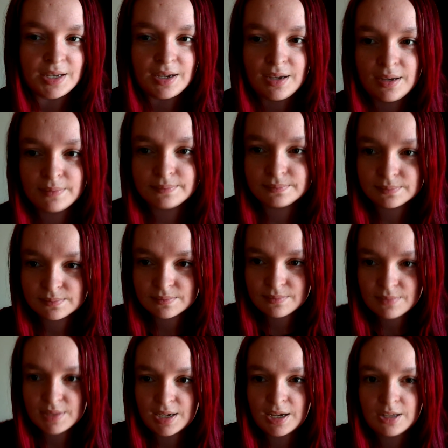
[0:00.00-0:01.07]

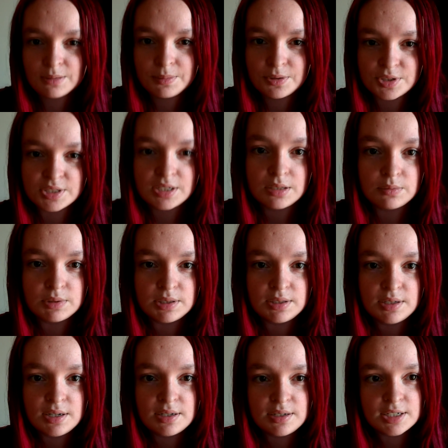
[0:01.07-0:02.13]
I'll post another
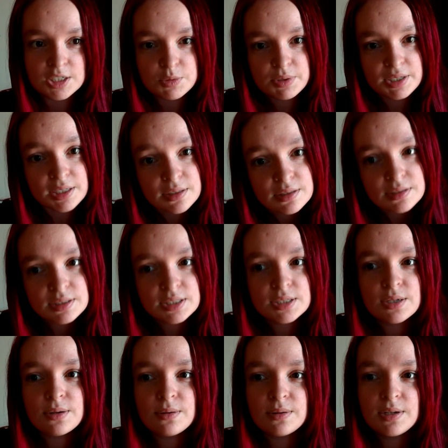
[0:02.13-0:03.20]
one next weekend,
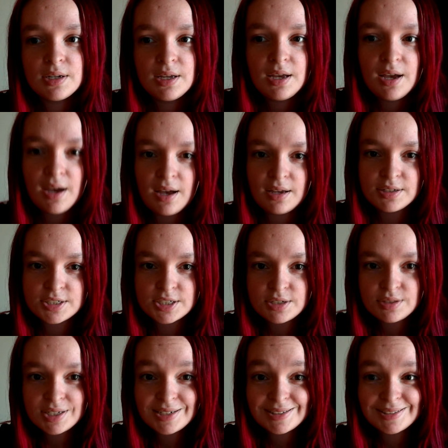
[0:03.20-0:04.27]
so I'll see you
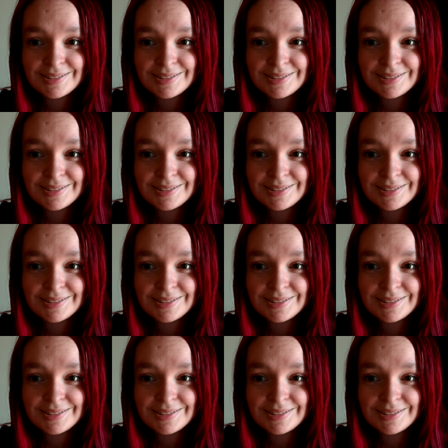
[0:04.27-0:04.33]
then.